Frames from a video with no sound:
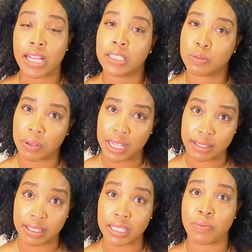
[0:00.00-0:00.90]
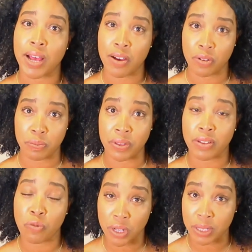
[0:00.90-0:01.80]
Explain to them how it
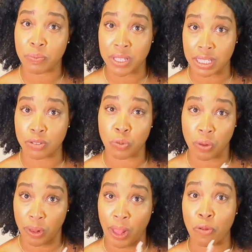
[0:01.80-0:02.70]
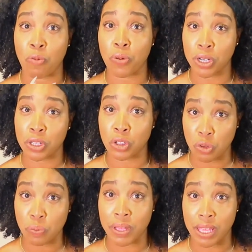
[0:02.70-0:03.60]
mean, what it means like, what do
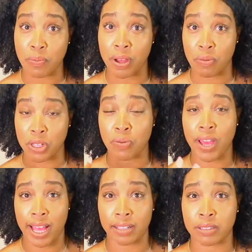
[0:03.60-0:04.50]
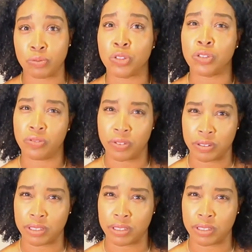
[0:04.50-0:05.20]
you mean by when you ask them, do you feel